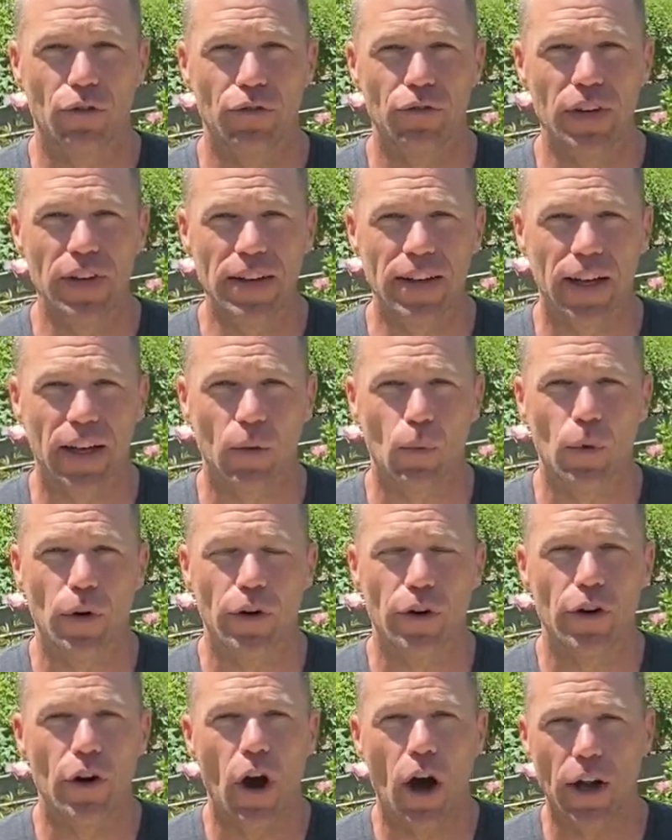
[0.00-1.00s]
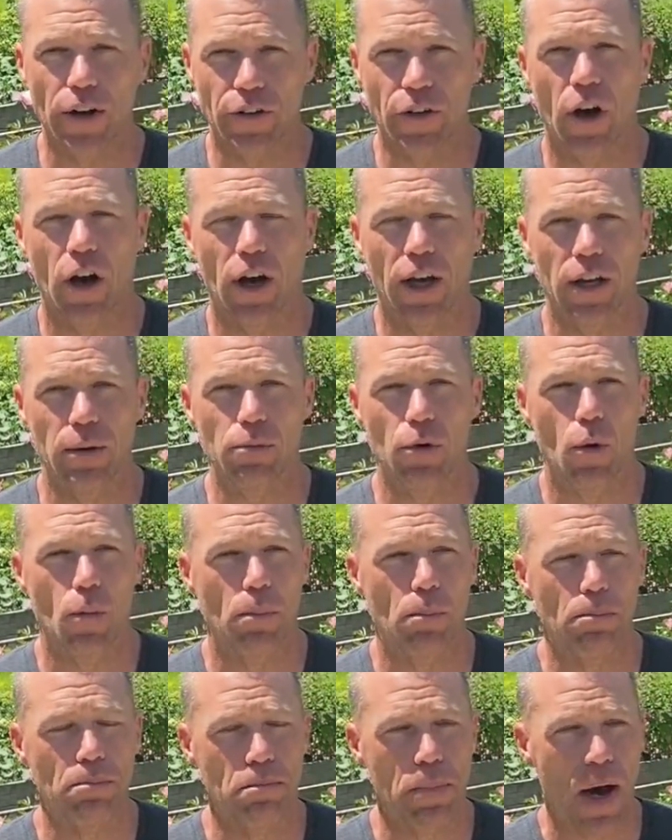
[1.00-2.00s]
feeding, we're not talking about
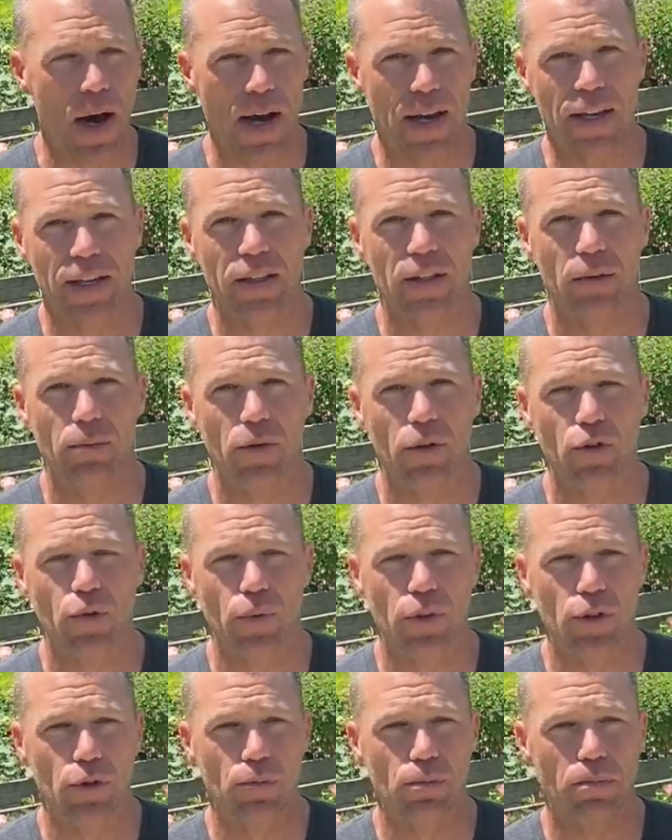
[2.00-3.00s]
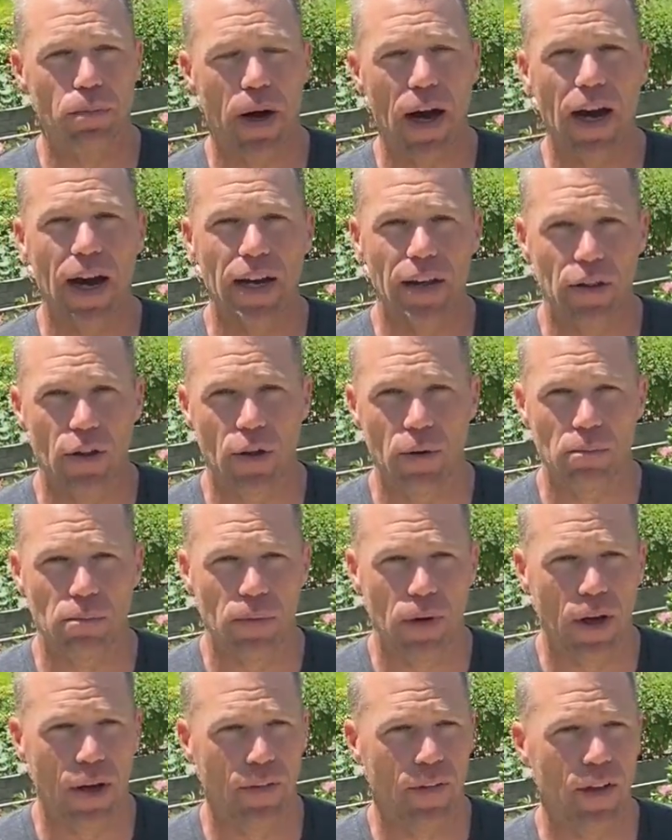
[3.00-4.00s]
buying them, because when you buy
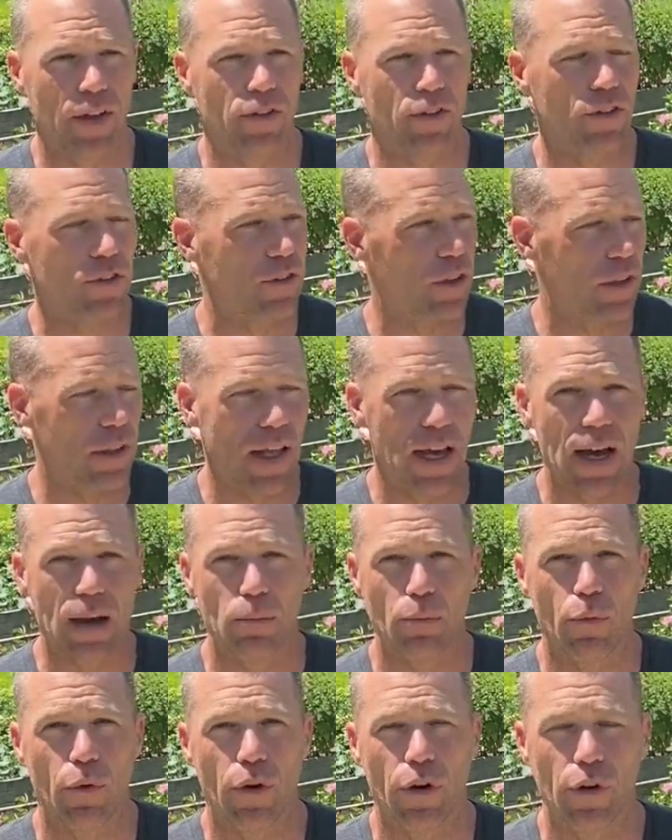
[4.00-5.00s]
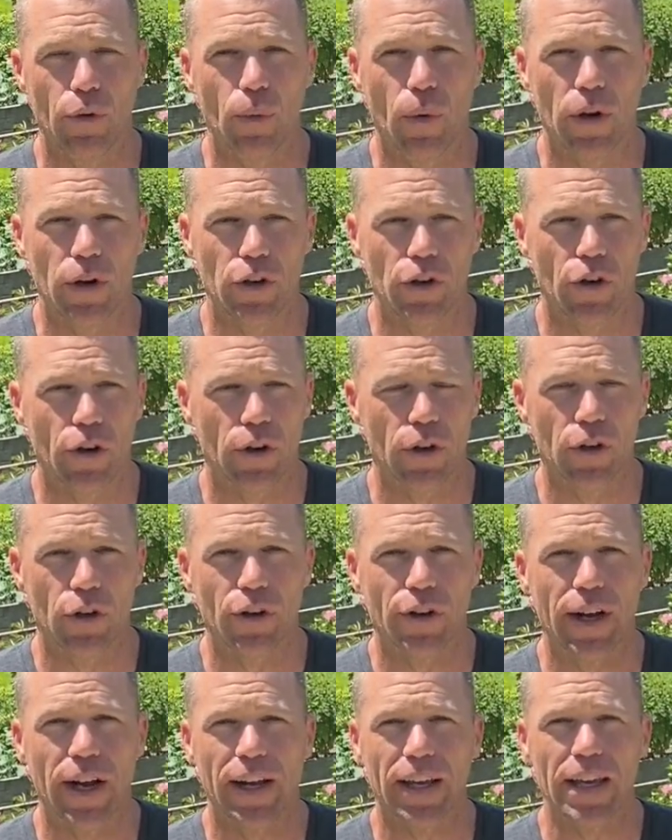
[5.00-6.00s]
them, unless it's a lab reared one,
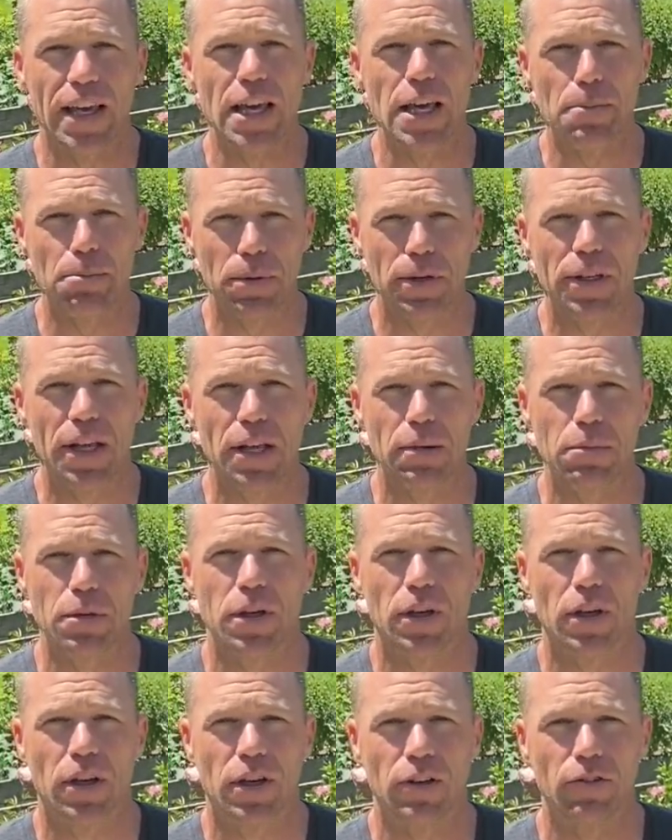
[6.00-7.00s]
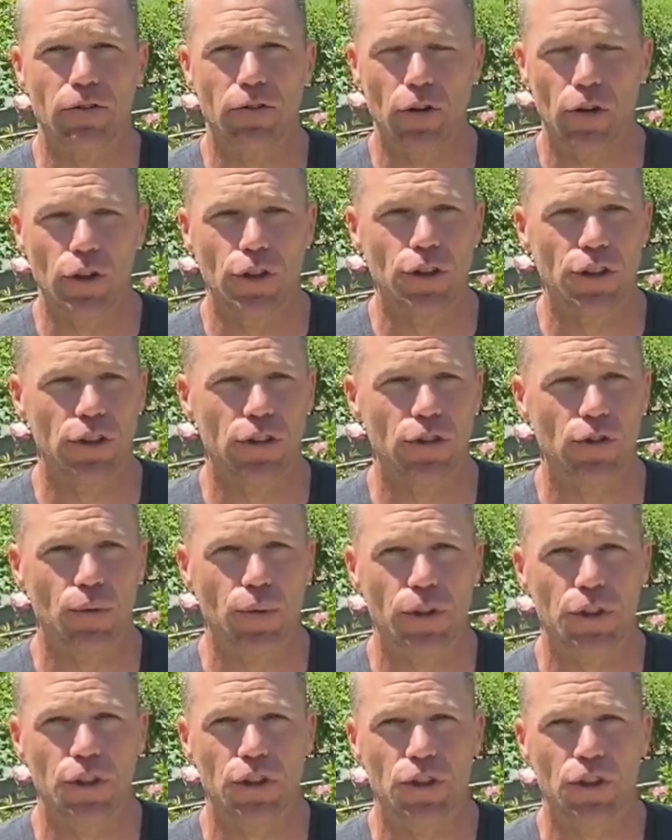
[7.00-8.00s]
you're getting Hippodamia convergens,
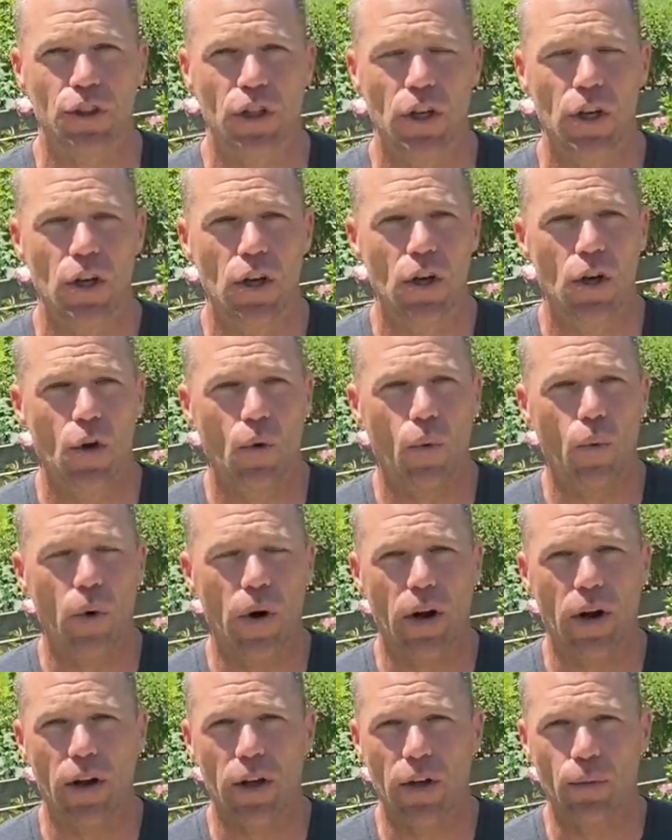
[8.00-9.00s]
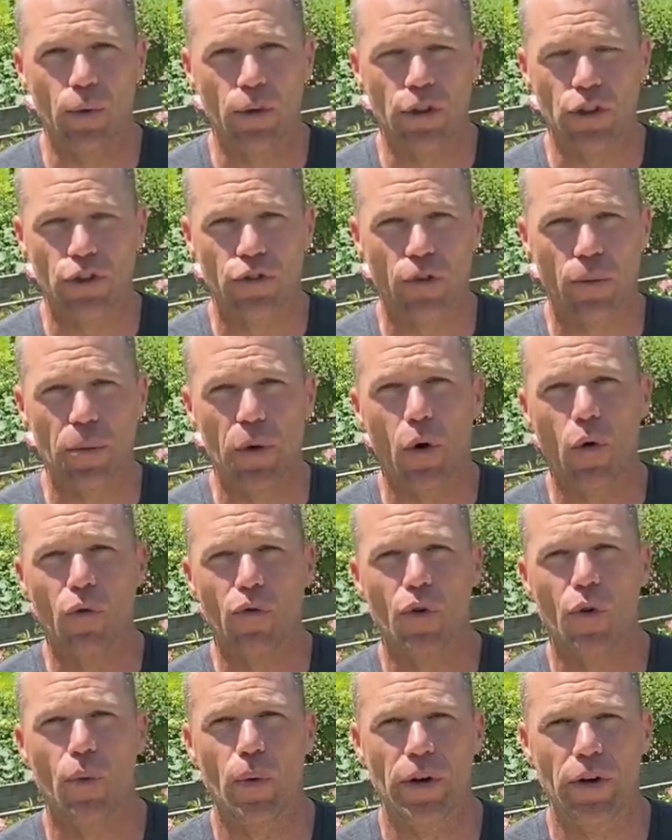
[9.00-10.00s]
which is from an
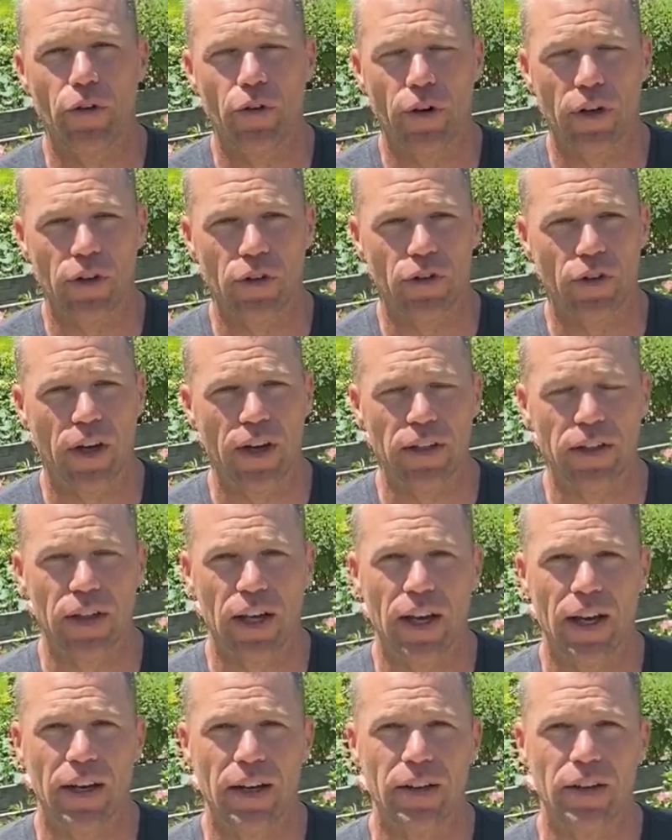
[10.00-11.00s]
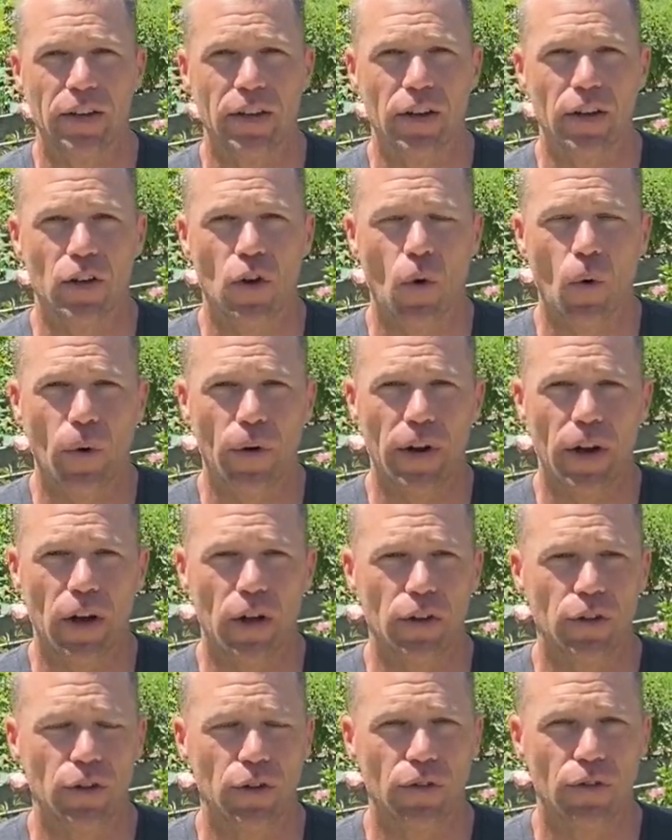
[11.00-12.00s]
overwintering site. And
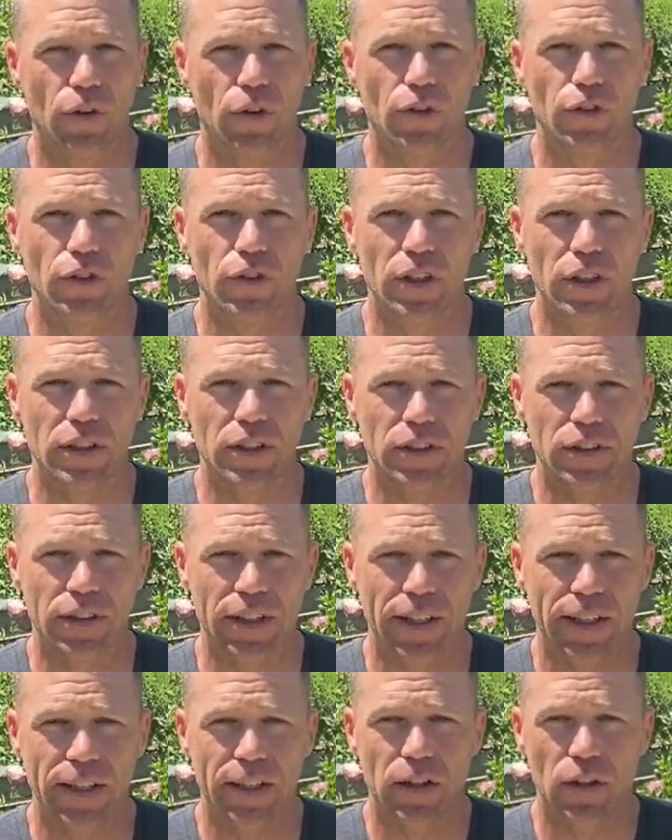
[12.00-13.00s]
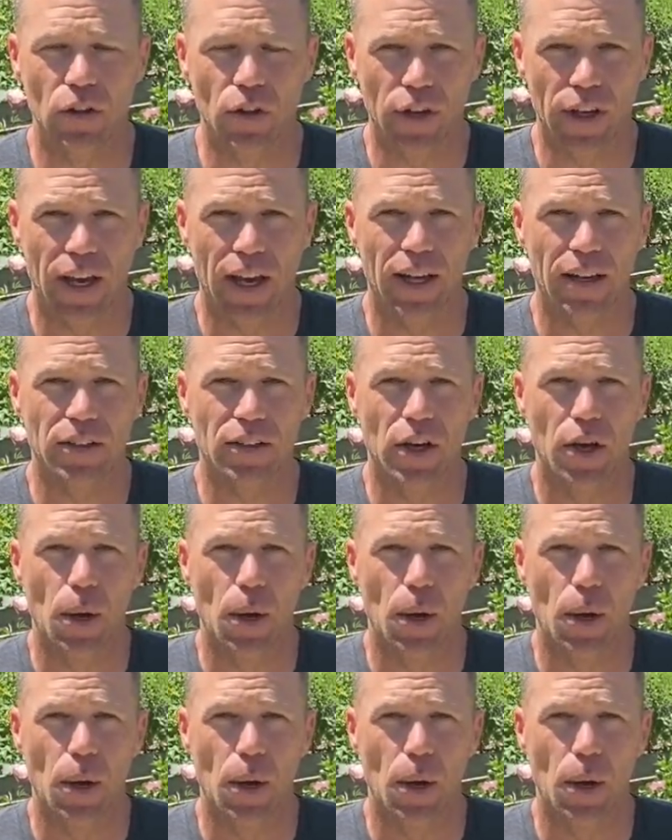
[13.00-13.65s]
Cornell University did look at